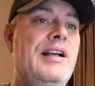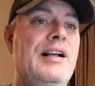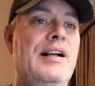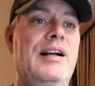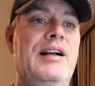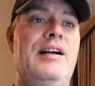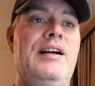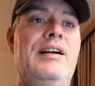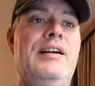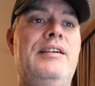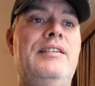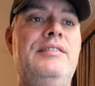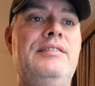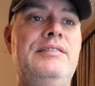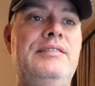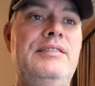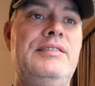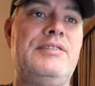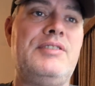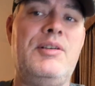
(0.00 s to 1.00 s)
Uh,
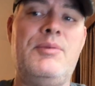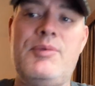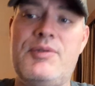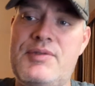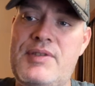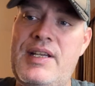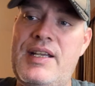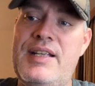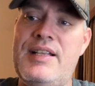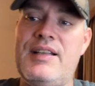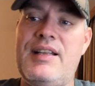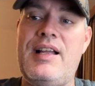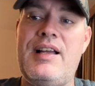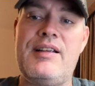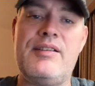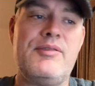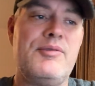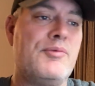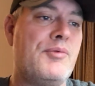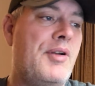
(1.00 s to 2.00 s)
it's almost getting like
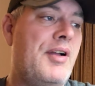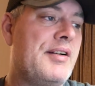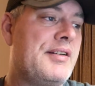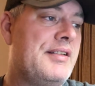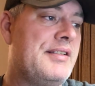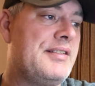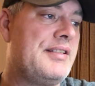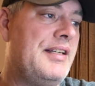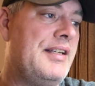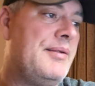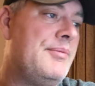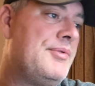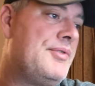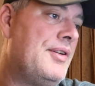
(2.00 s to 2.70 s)
rock to sleep.